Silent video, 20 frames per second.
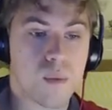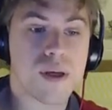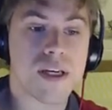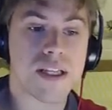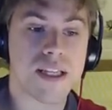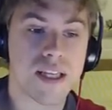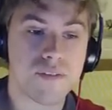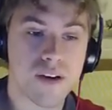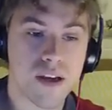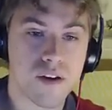
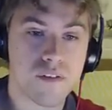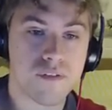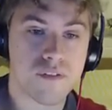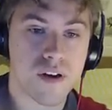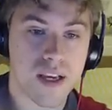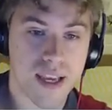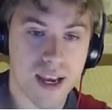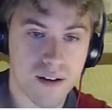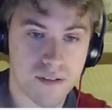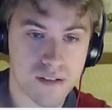we can either go
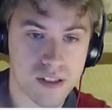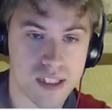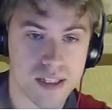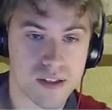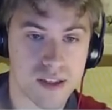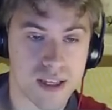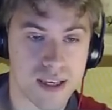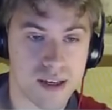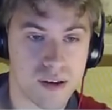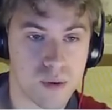for a
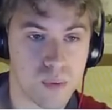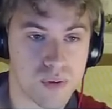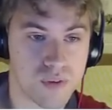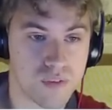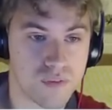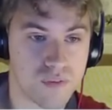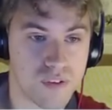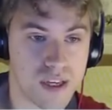guaranteed kill with